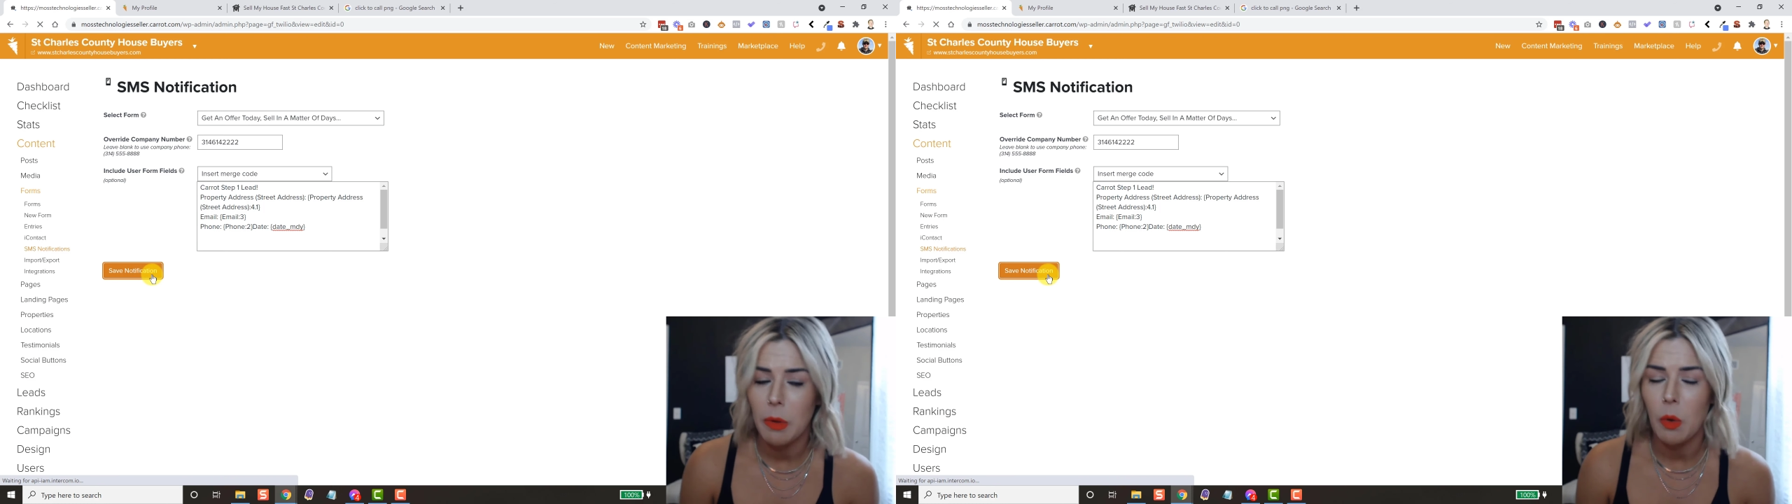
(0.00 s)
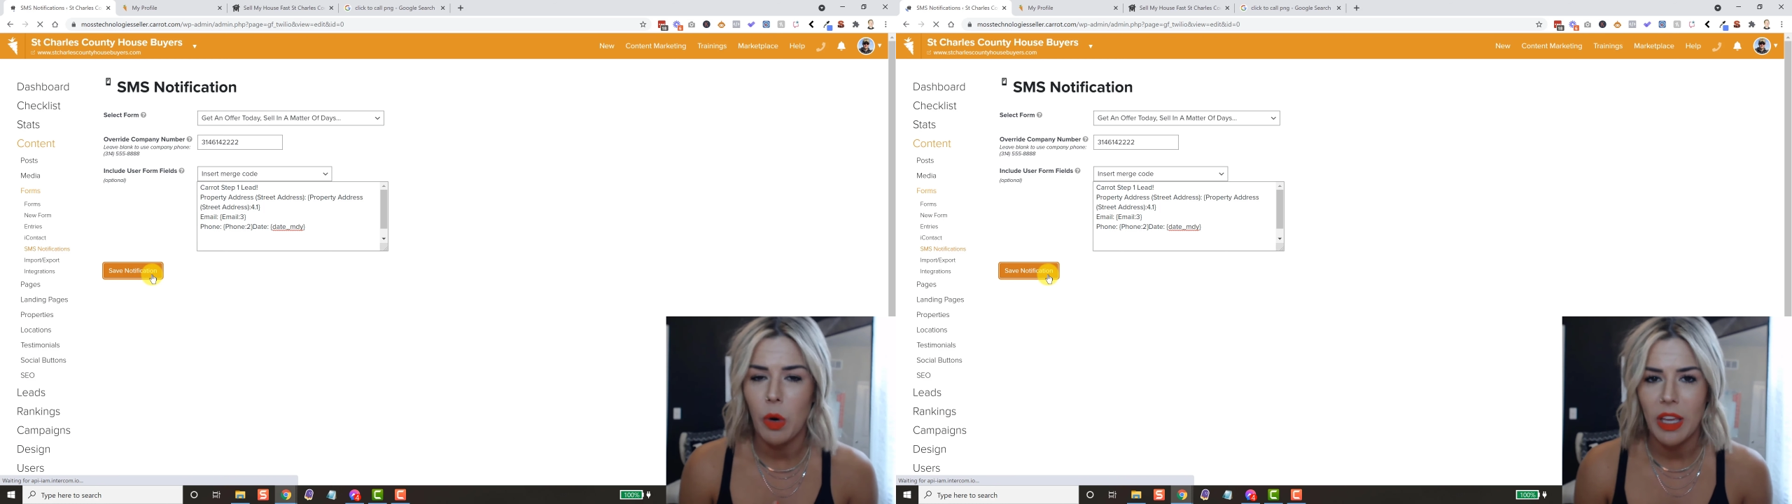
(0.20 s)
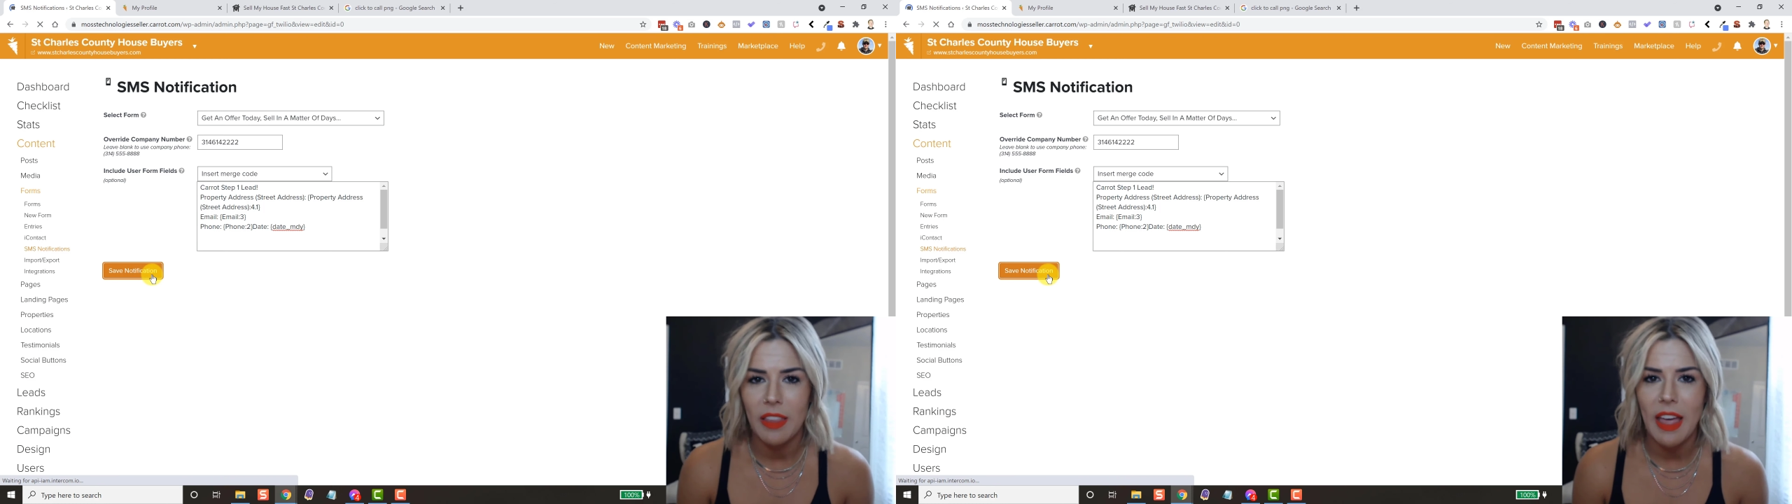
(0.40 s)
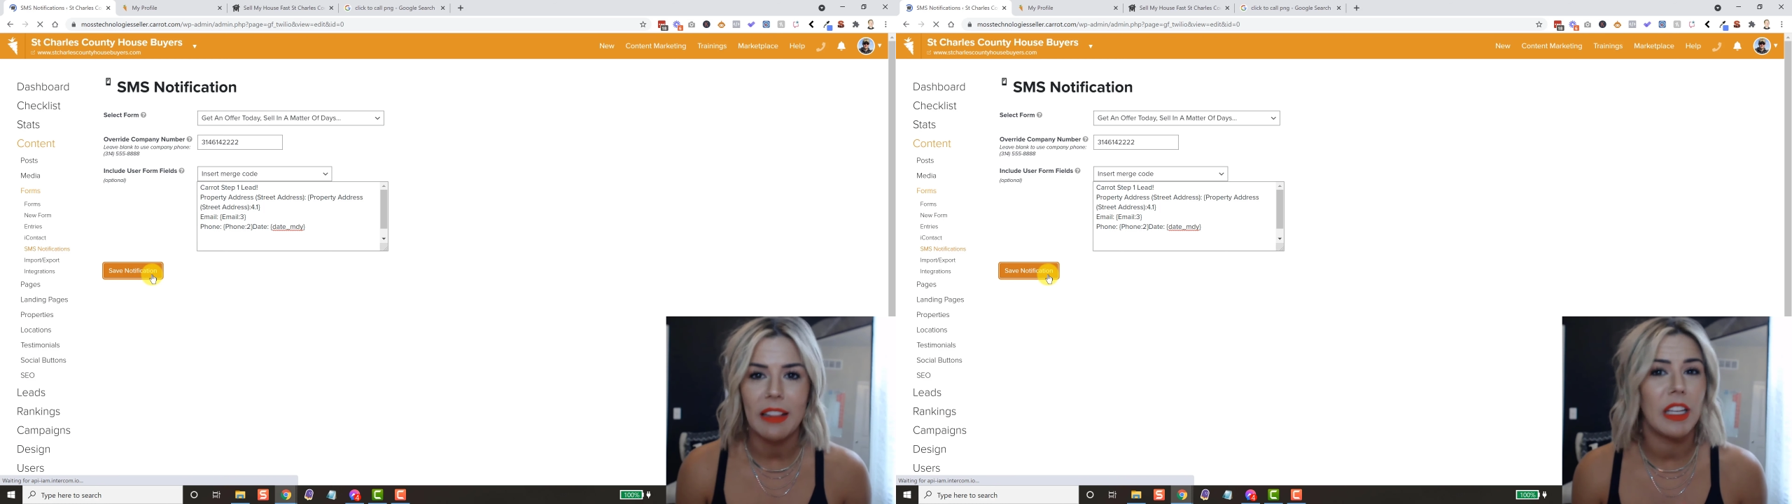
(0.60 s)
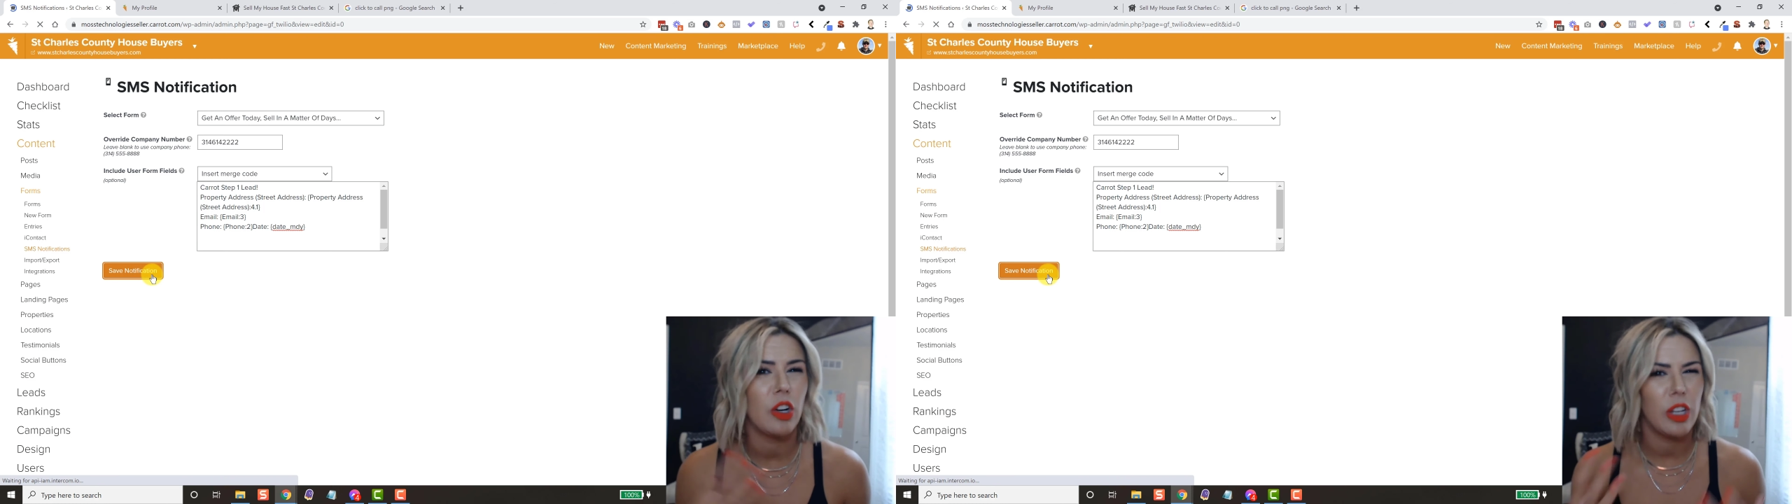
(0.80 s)
be working that
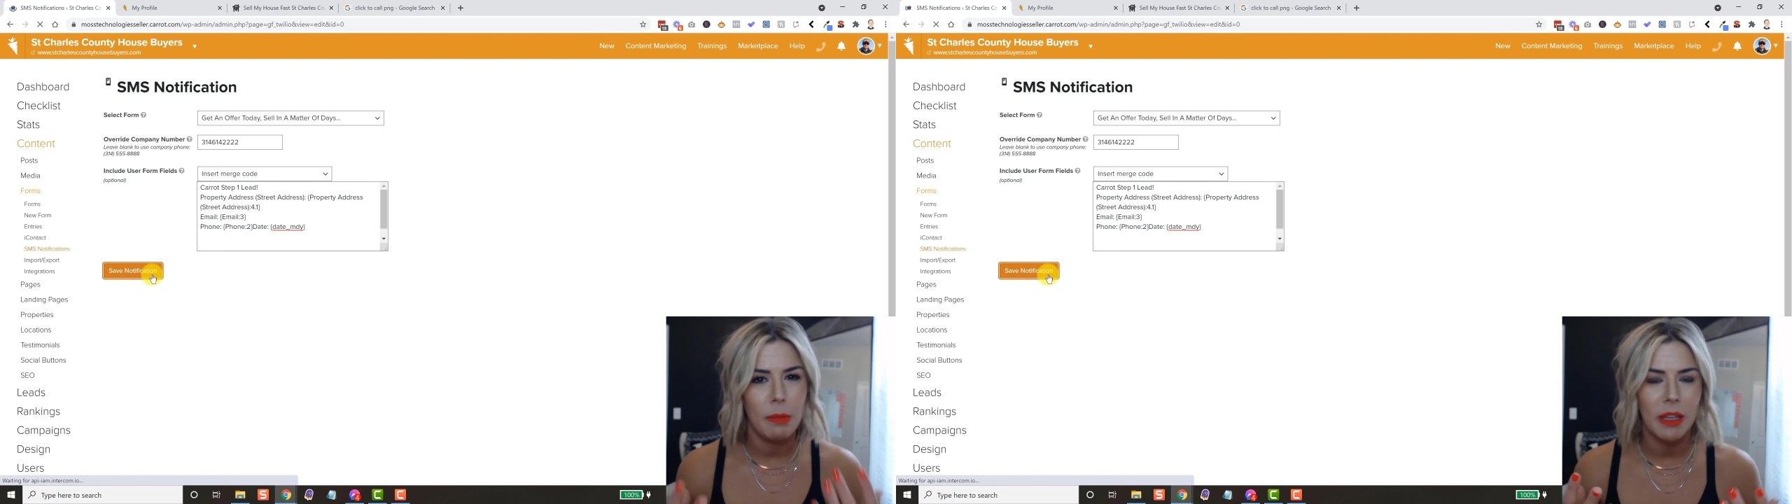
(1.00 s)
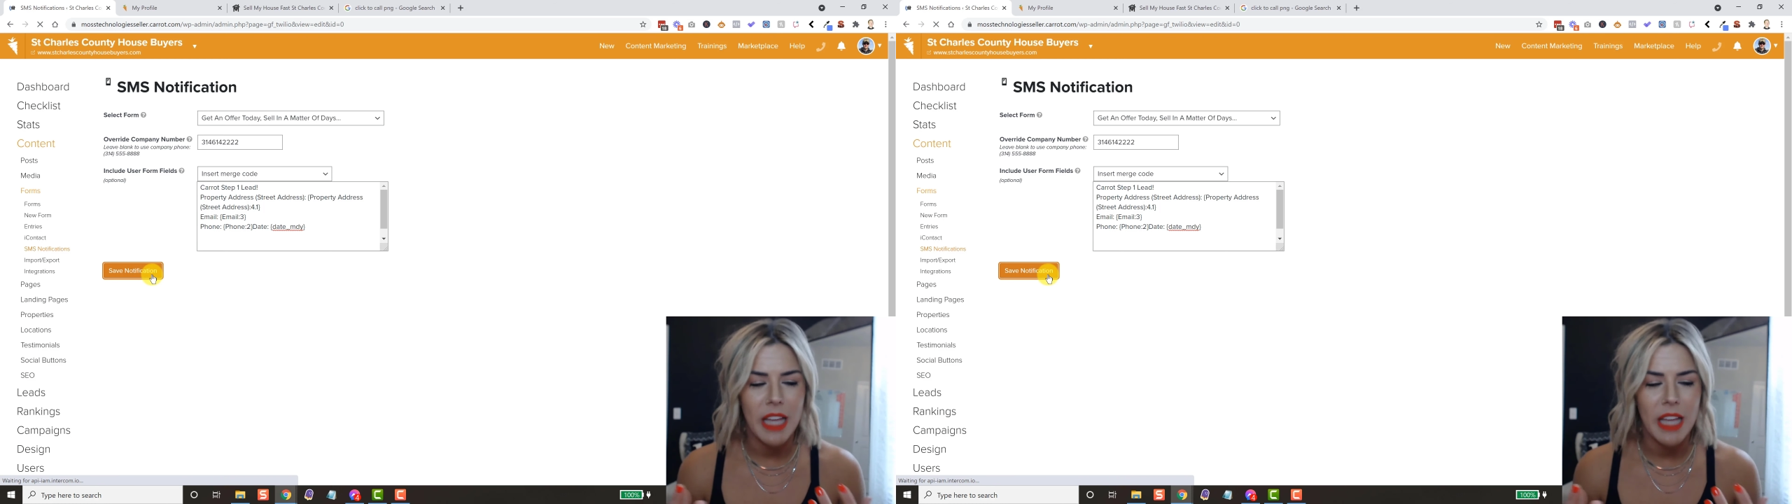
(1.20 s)
lead or keeping